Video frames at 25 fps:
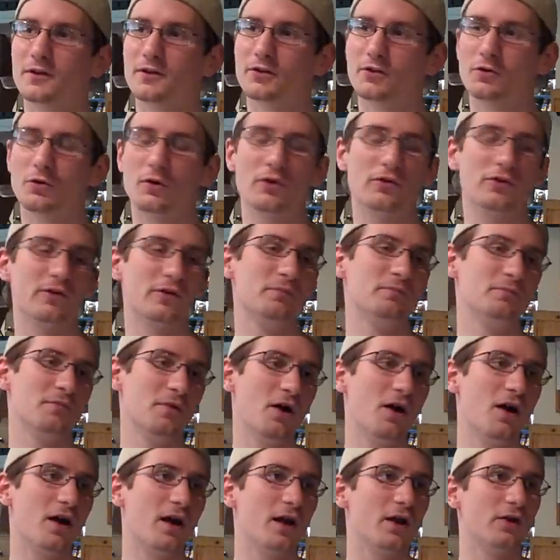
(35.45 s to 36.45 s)
So Cory's like,
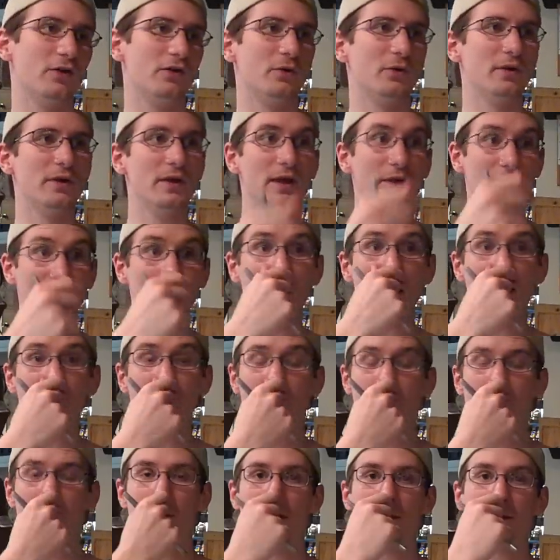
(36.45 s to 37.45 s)
all right, I'll do it. And they're
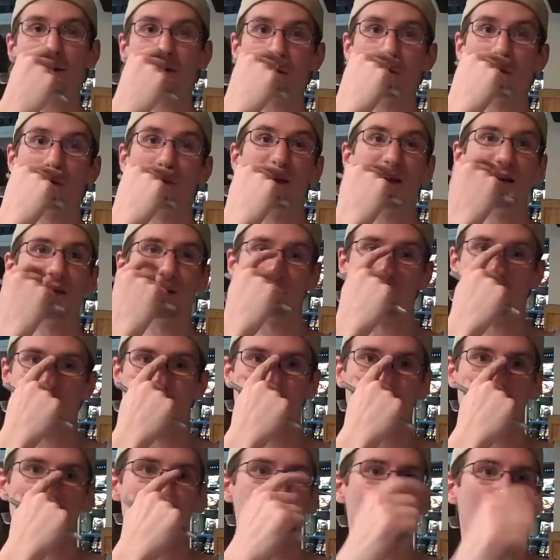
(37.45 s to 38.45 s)
actually, I think they were betting a
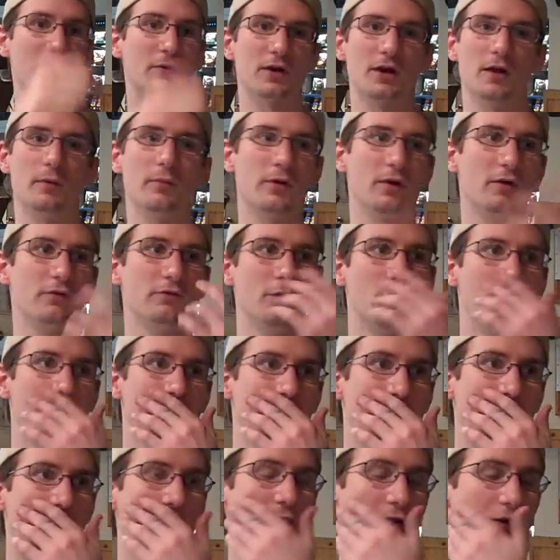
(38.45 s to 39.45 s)
pretty decent amount, like a couple, few
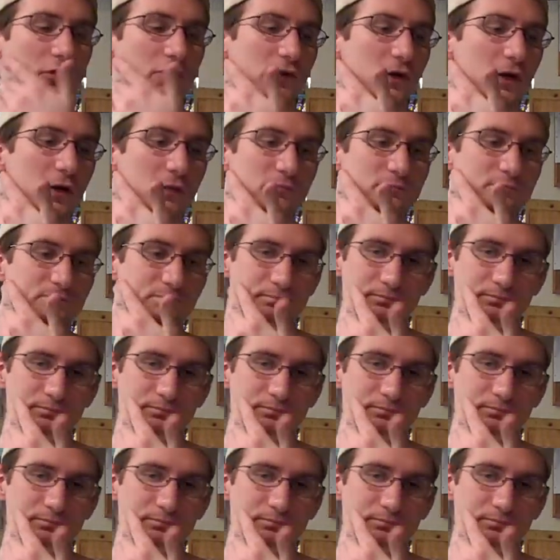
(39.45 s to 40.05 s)
hundred dollars, you know.